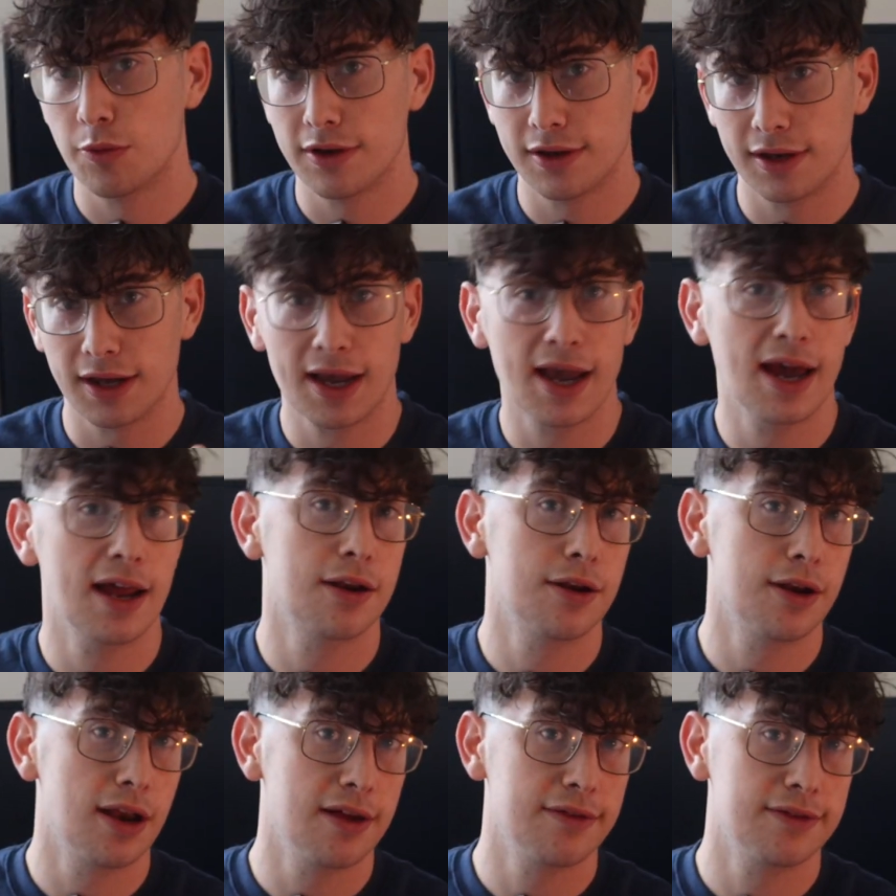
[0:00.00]
with the
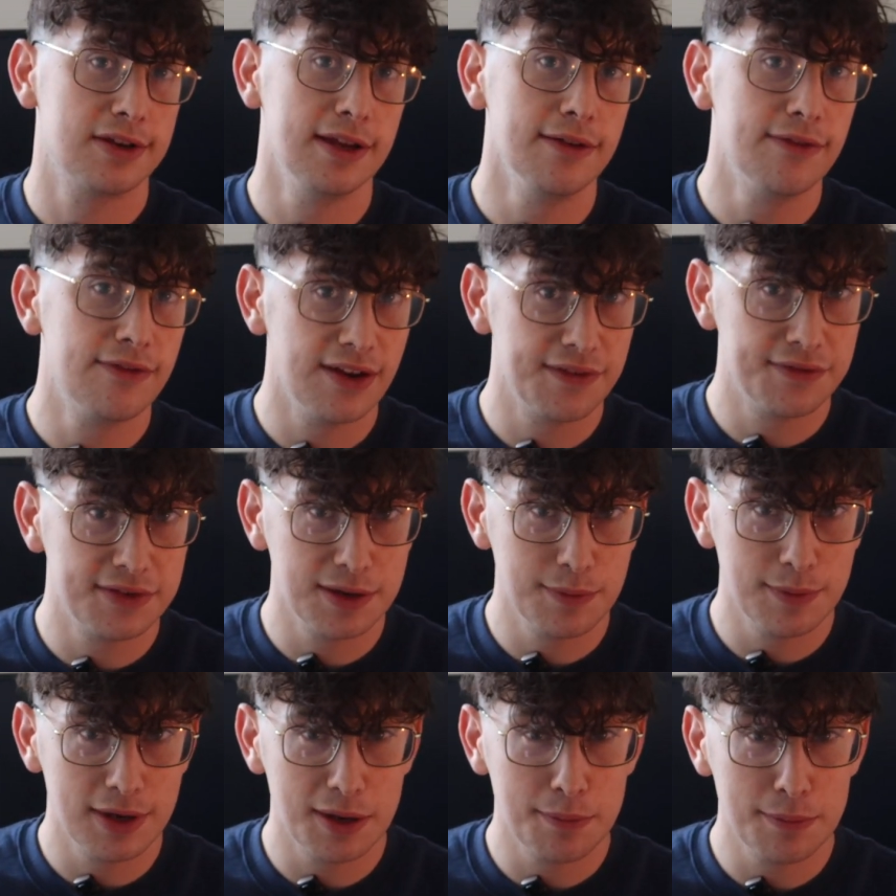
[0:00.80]
Canon FD
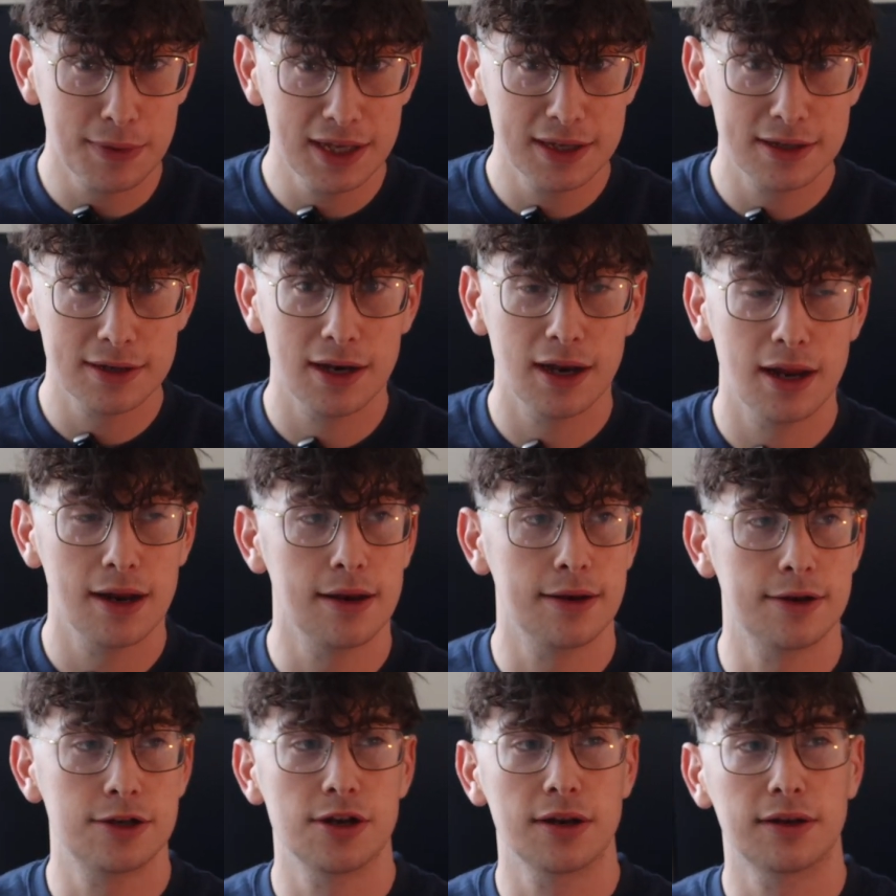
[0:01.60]
50mm
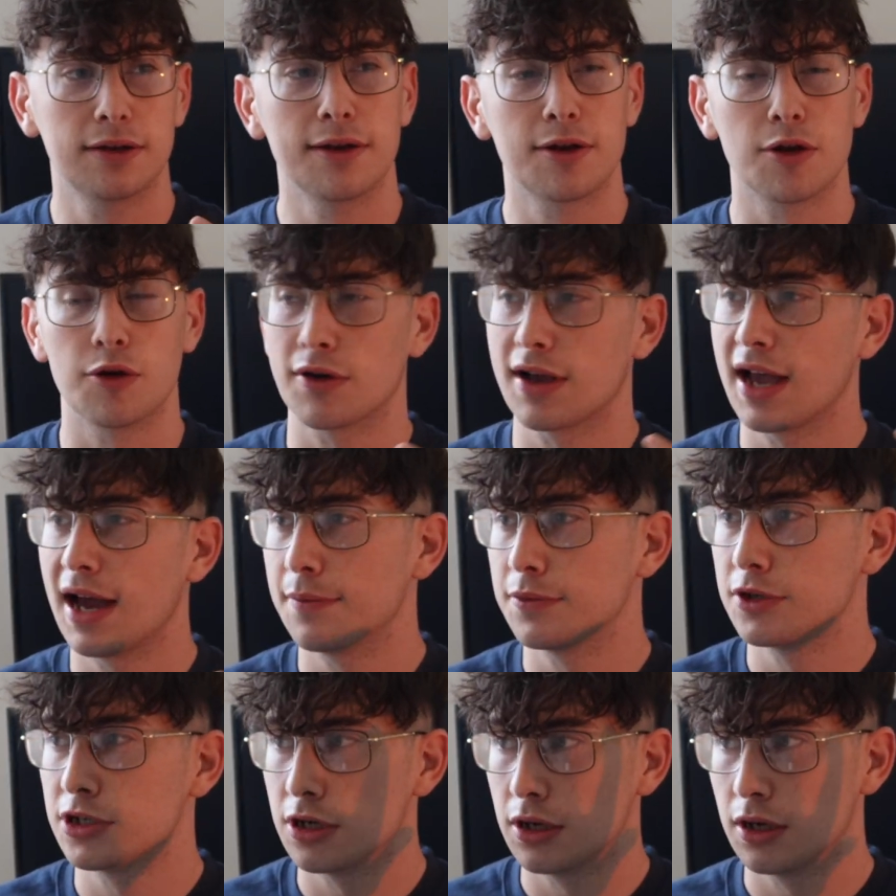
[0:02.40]
lens just to sort of
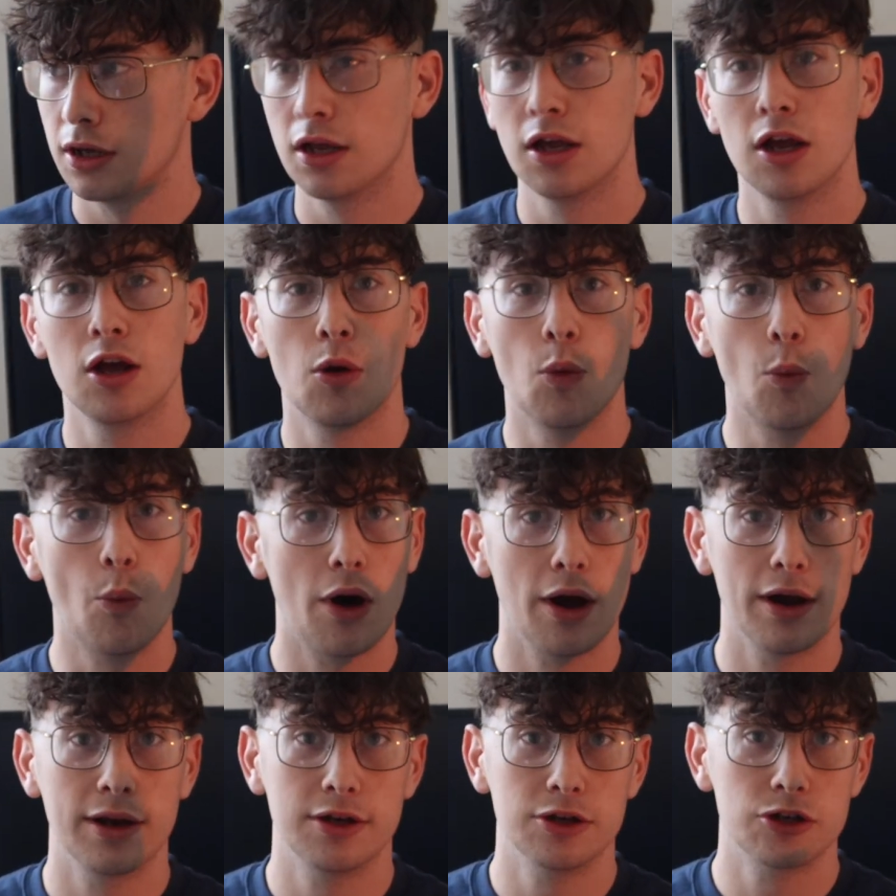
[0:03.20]
capture
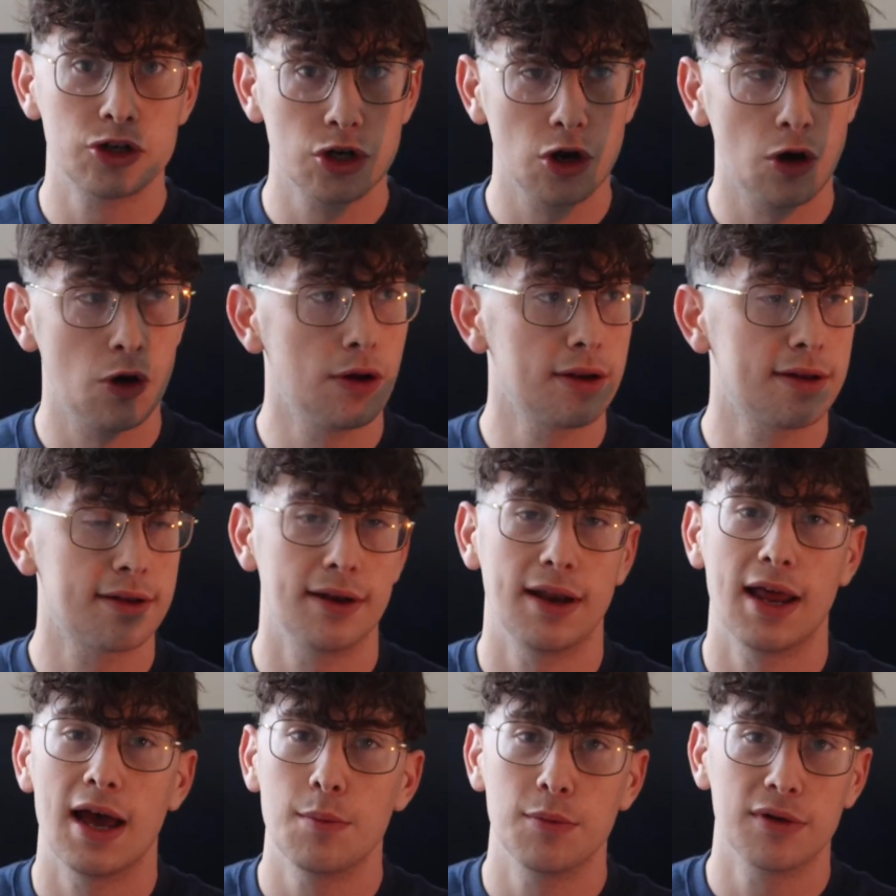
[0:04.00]
wider shots
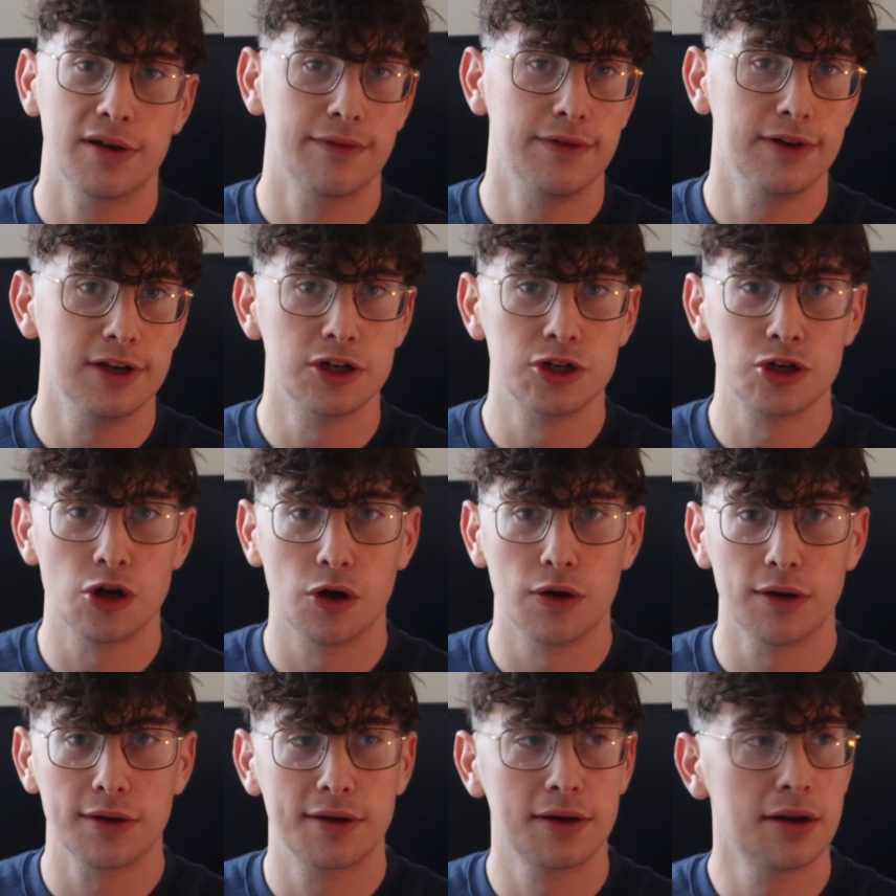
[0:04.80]
and atmosphere
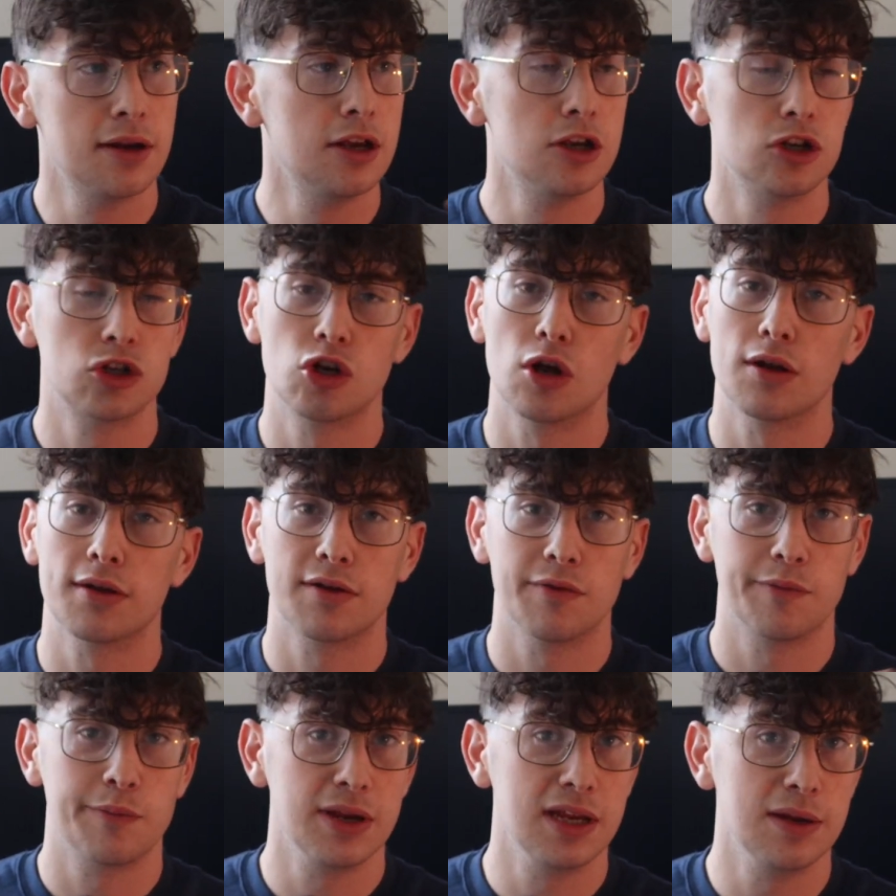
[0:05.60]
shots, shots
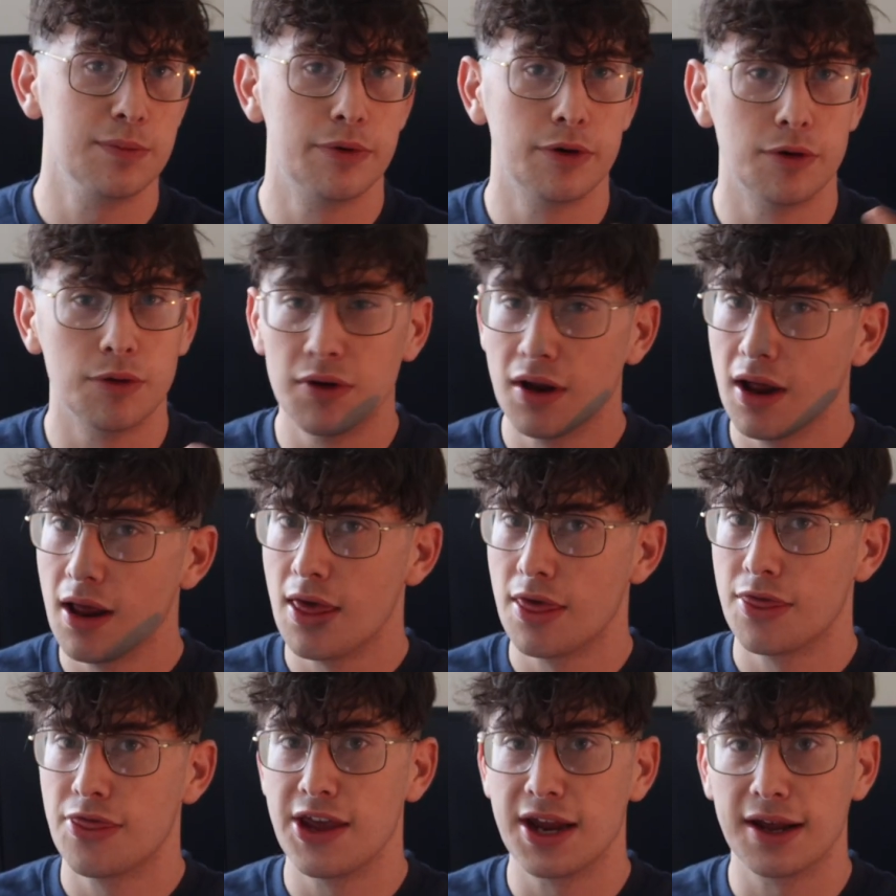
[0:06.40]
of people,
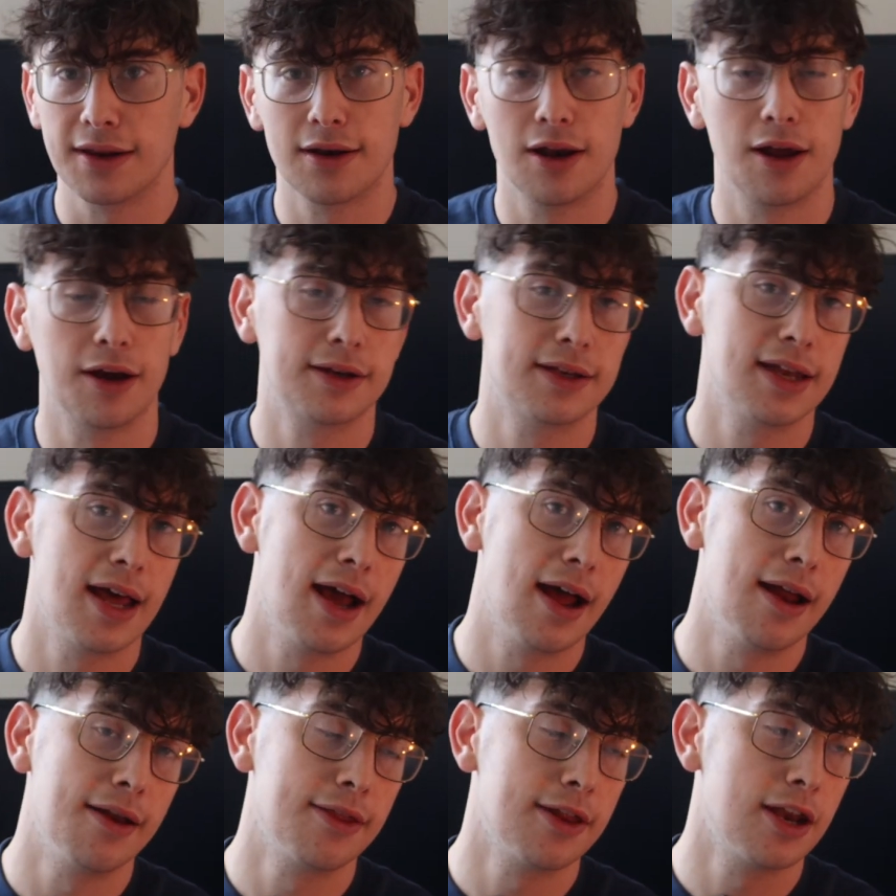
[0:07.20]
things like
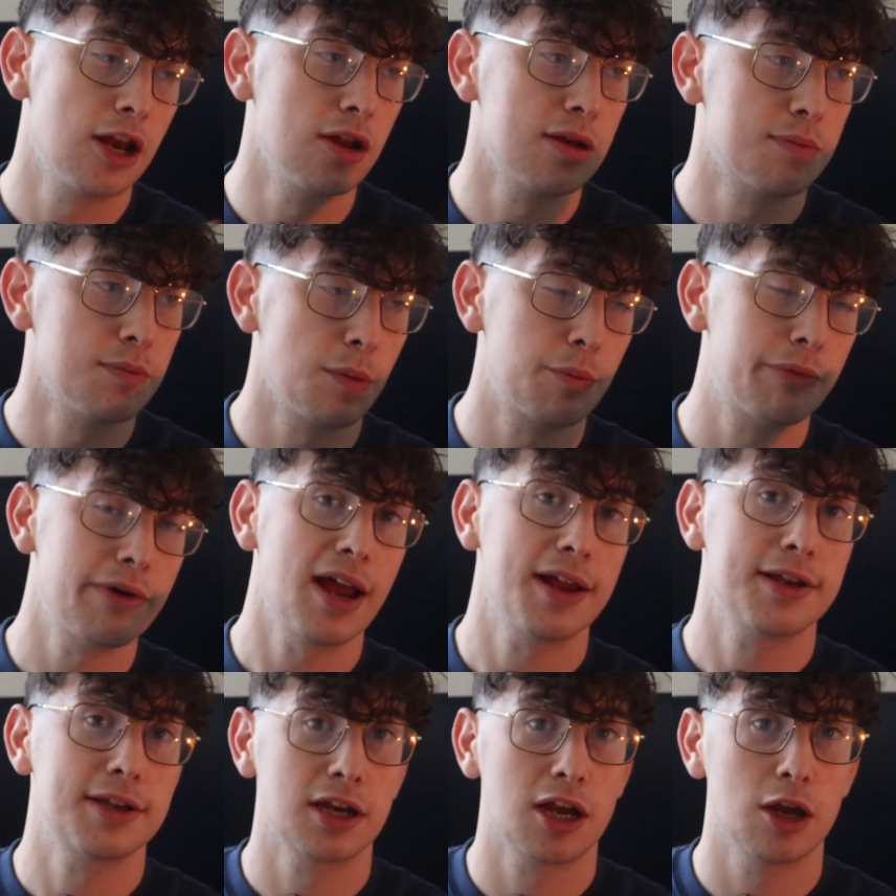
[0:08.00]
that. And then I use my
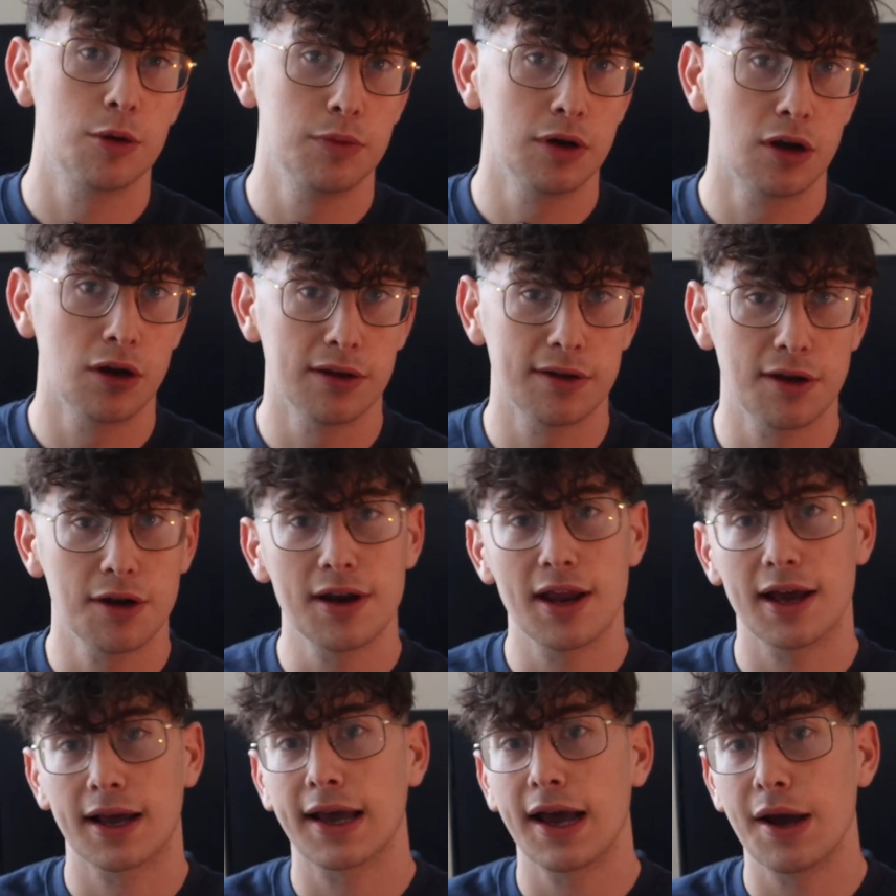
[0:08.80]
Praktica because on
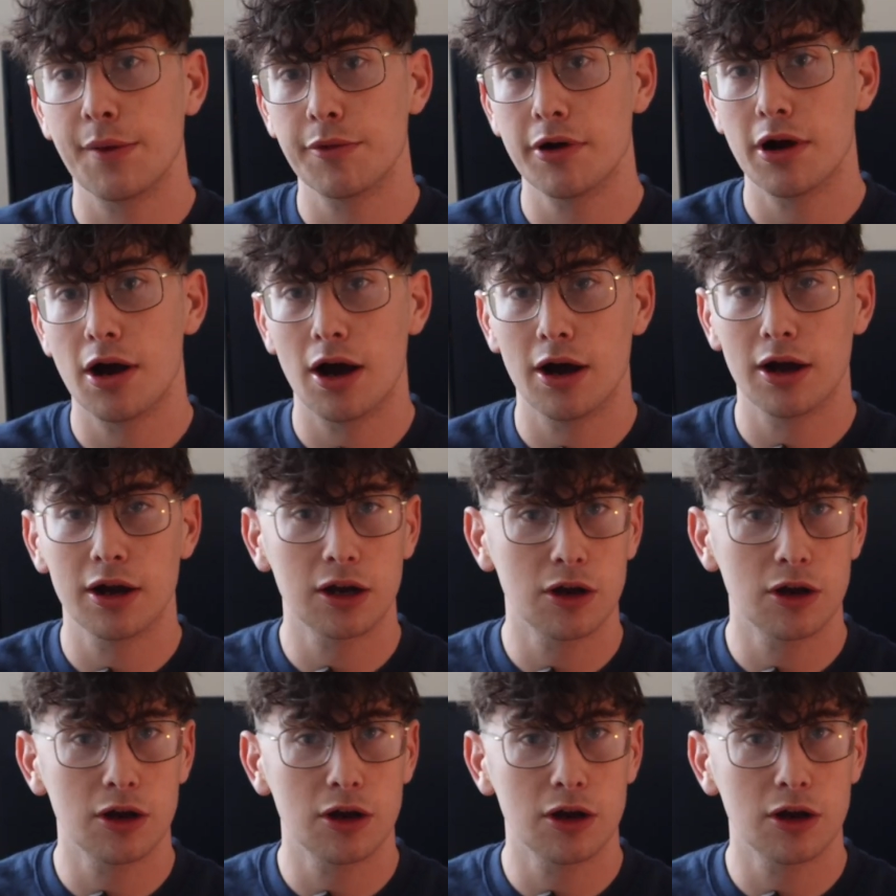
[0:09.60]
that camera I